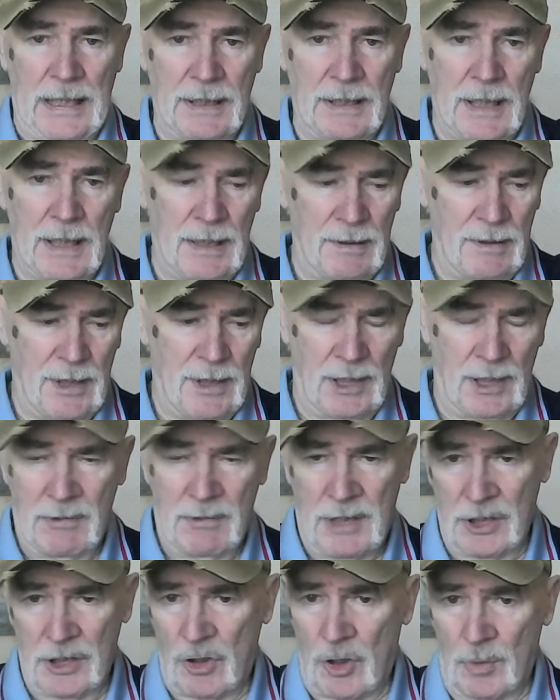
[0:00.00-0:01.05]
And
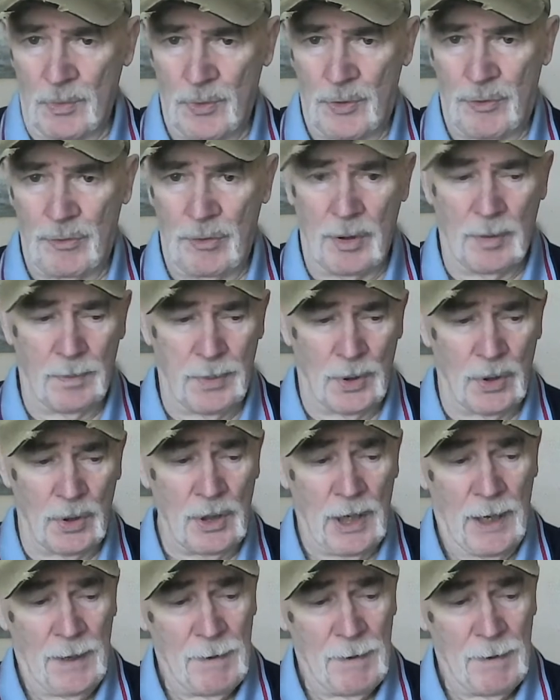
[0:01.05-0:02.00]
this comes through the book.